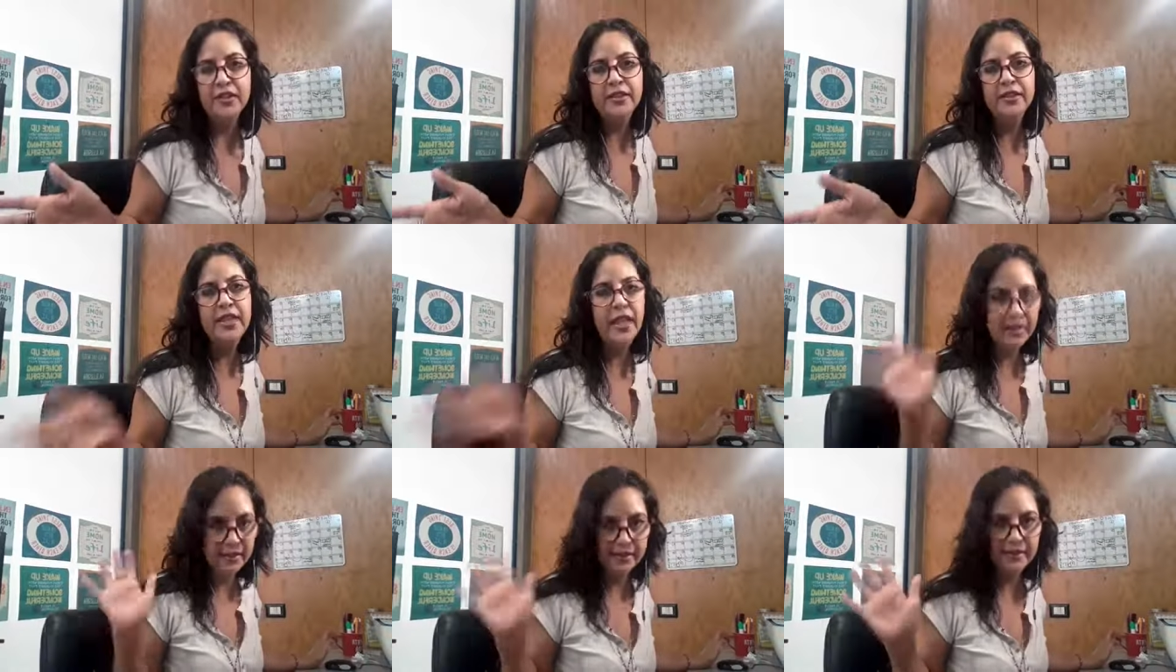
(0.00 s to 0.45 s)

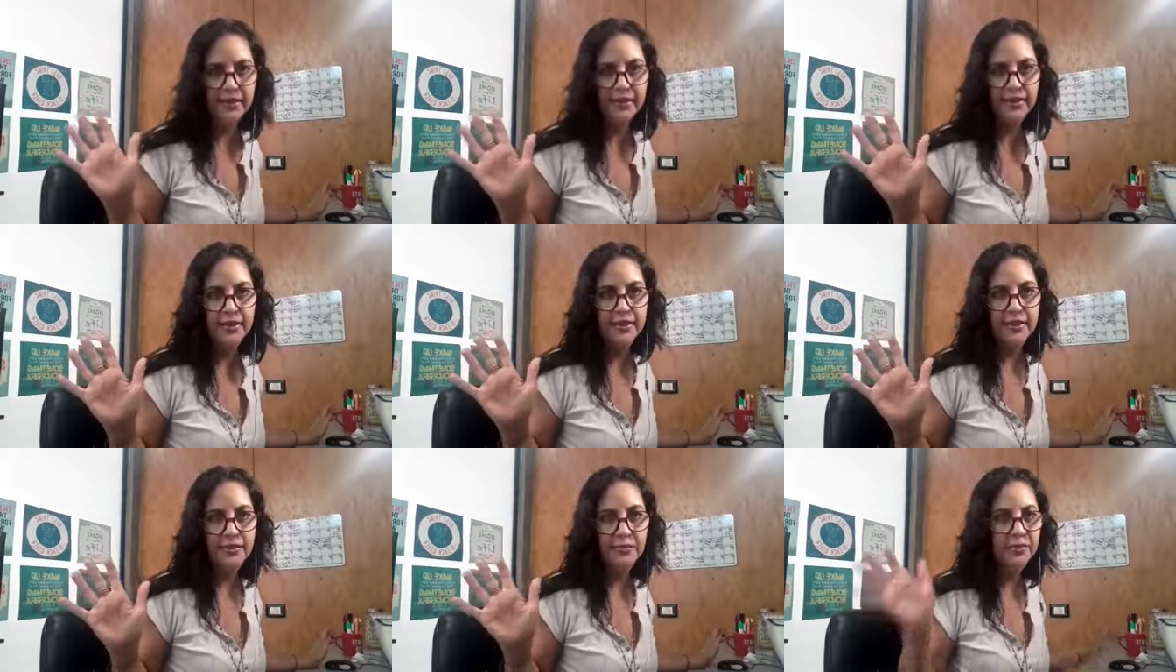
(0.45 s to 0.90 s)
Yes,
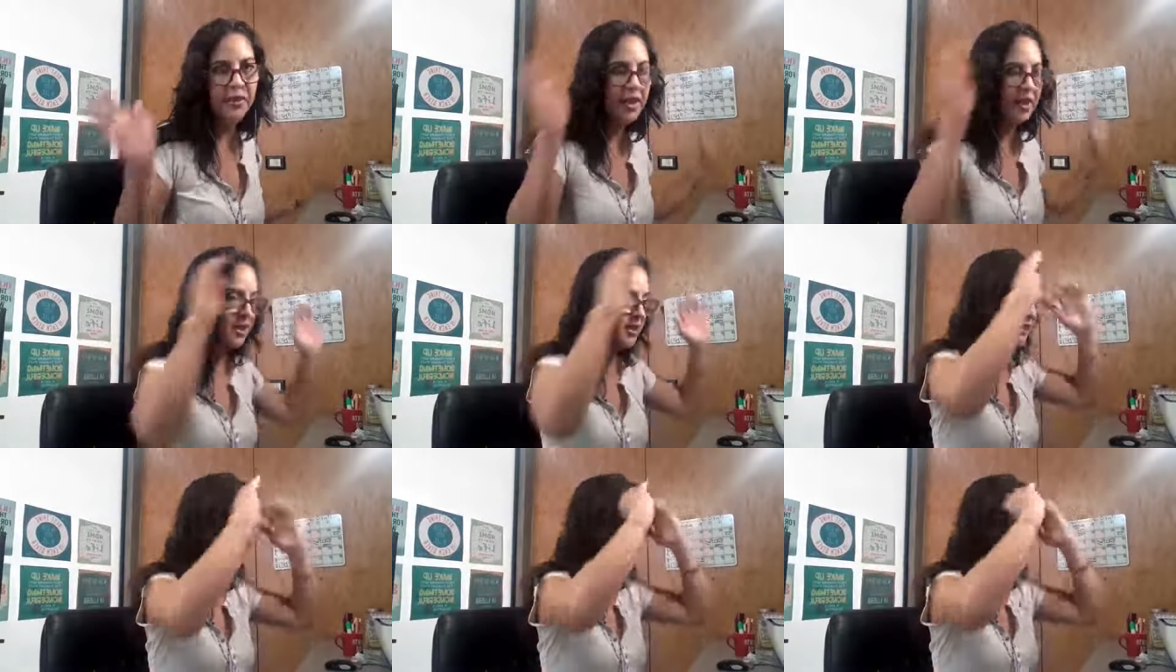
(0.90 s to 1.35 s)

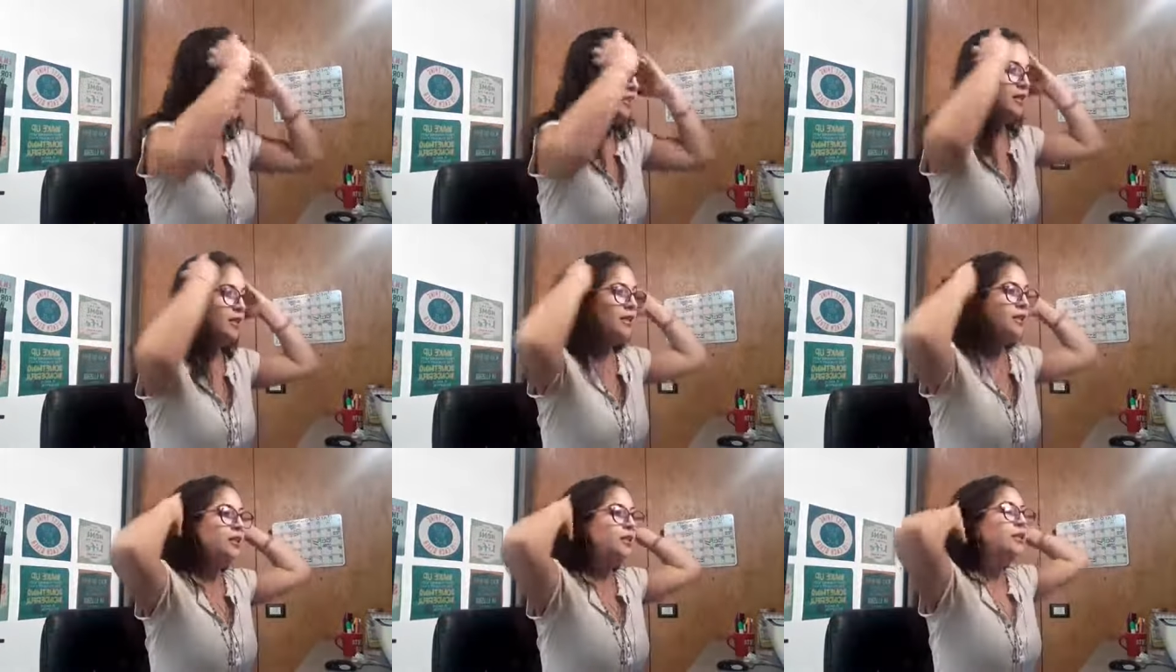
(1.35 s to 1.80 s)
because
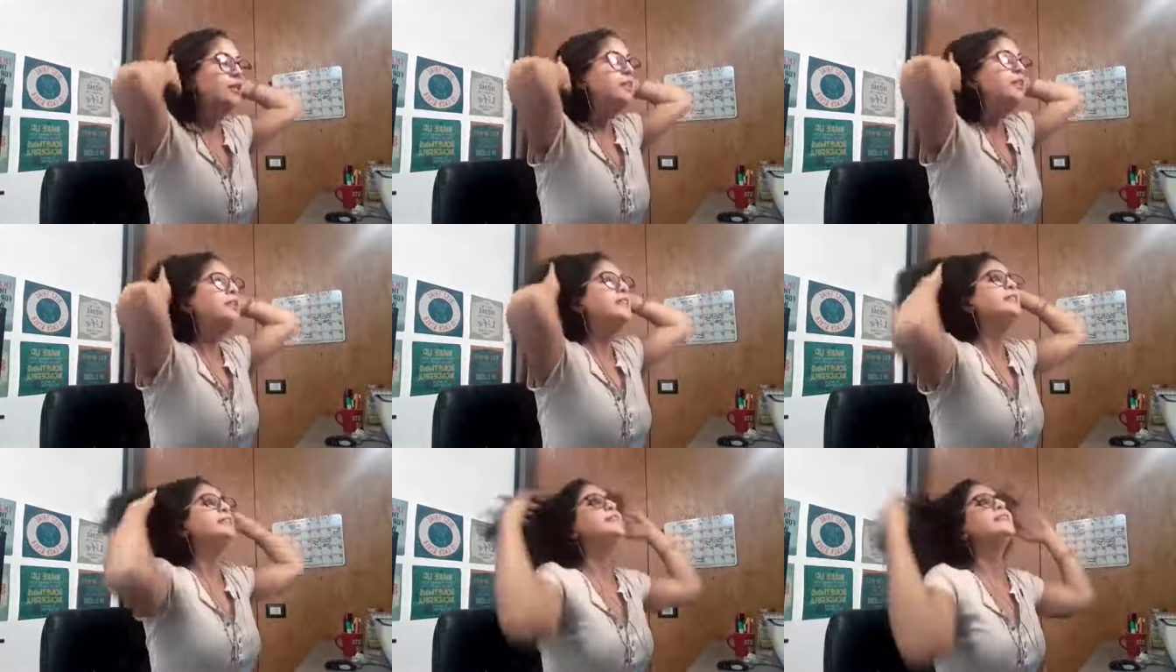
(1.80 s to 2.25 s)

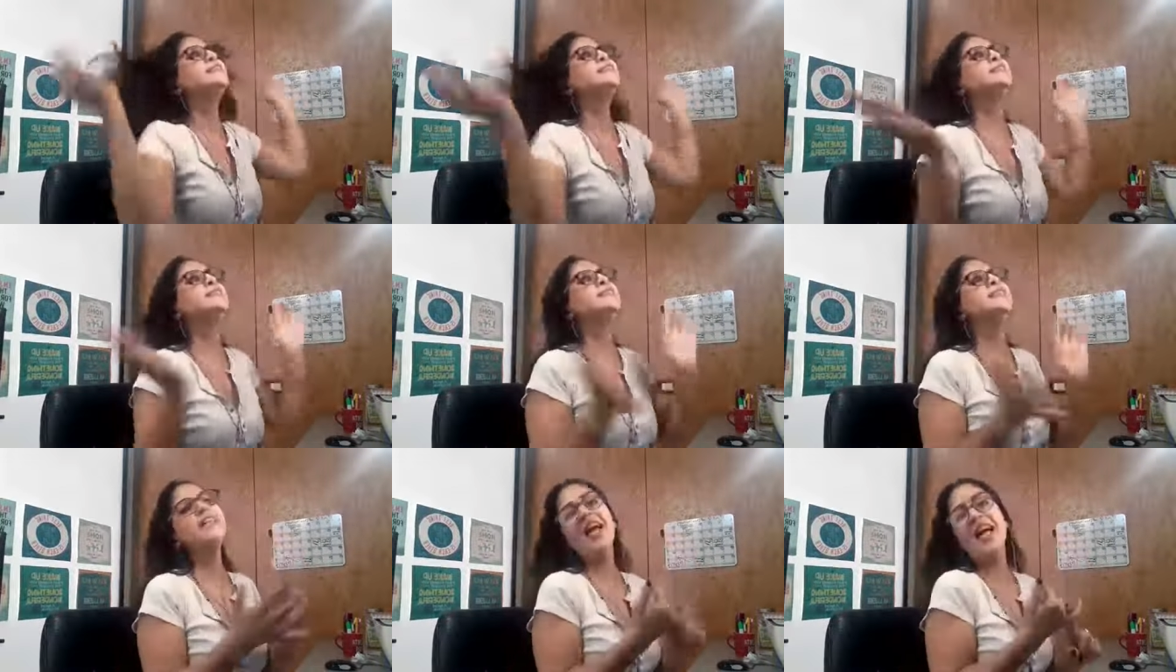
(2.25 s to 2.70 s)

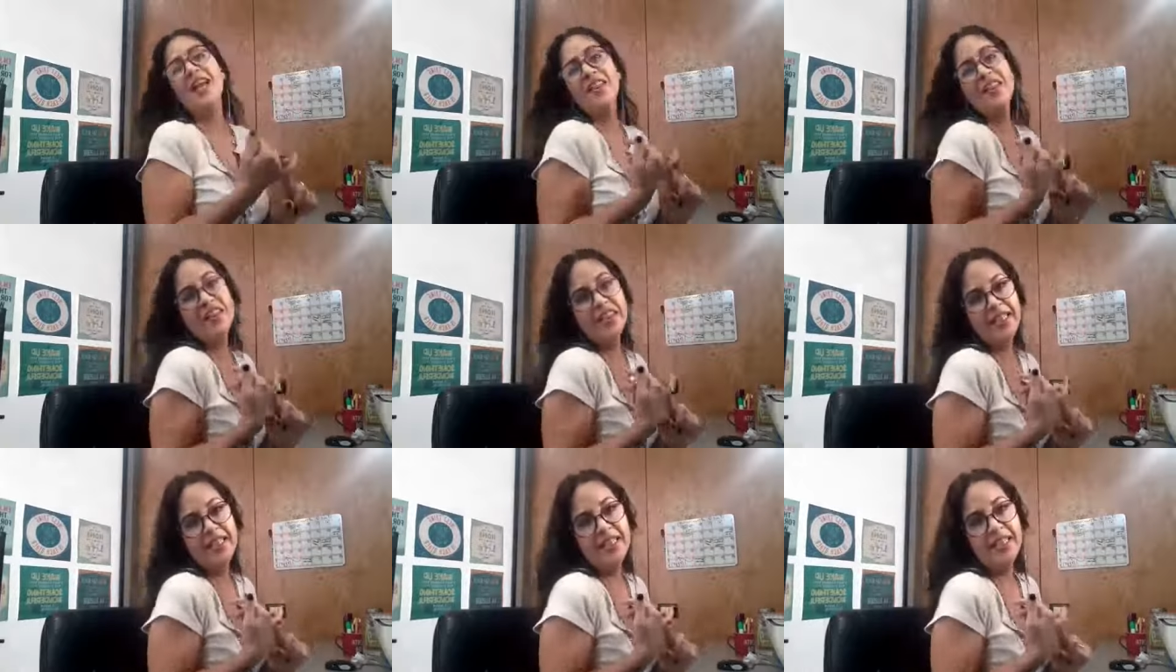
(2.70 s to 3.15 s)
sad
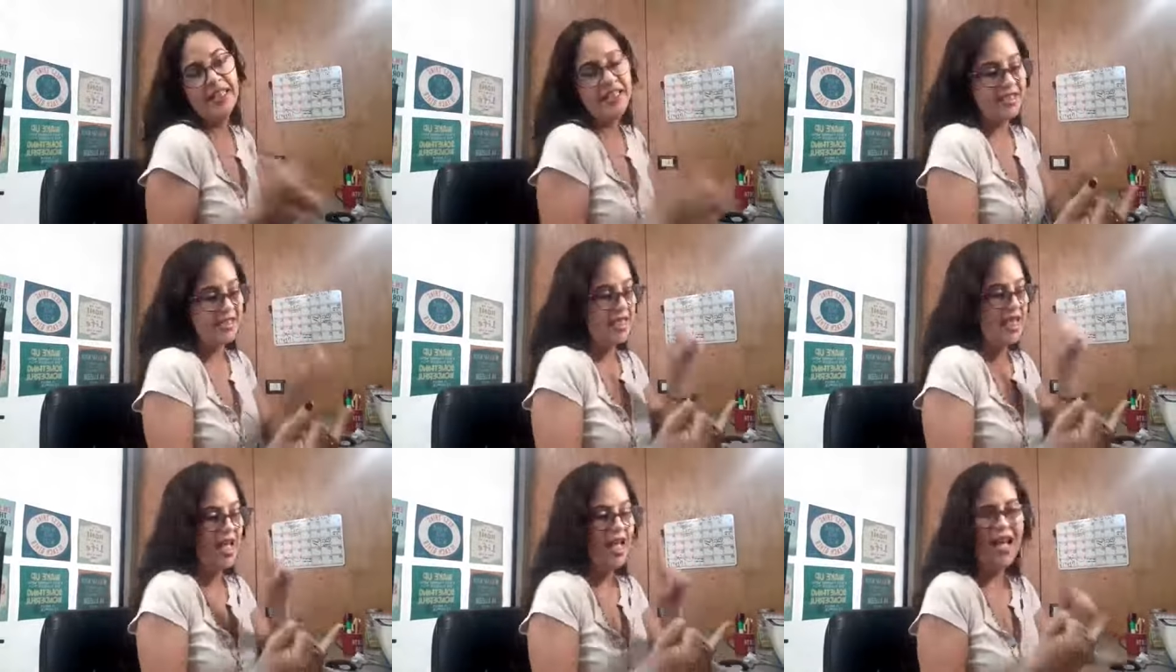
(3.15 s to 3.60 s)

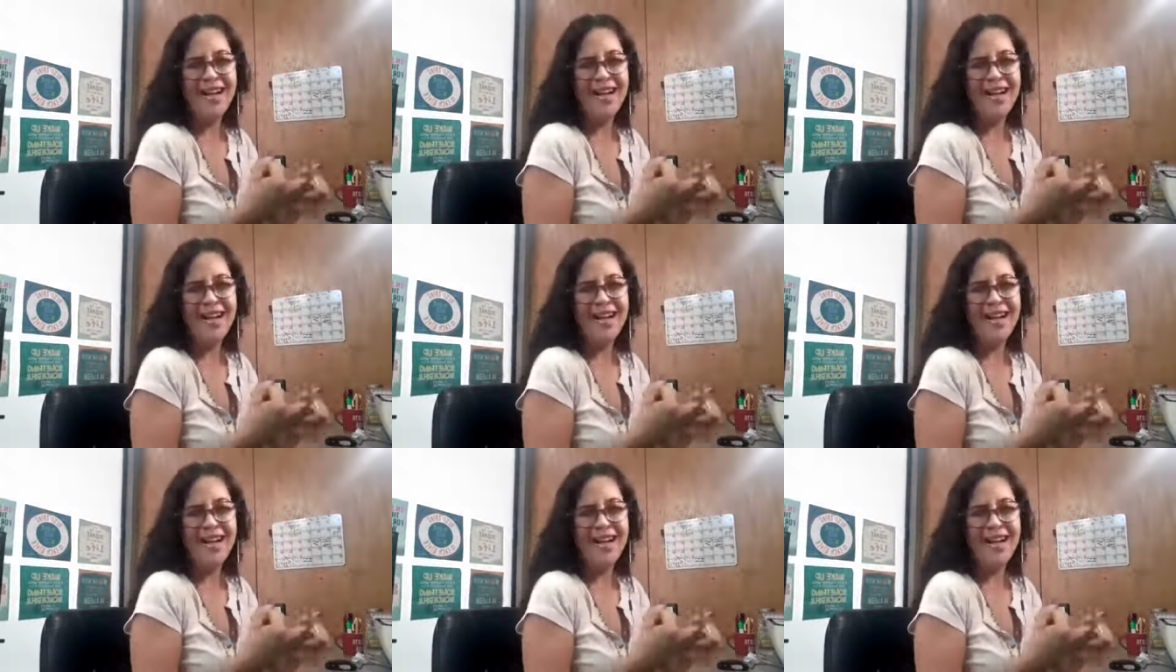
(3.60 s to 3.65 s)
things,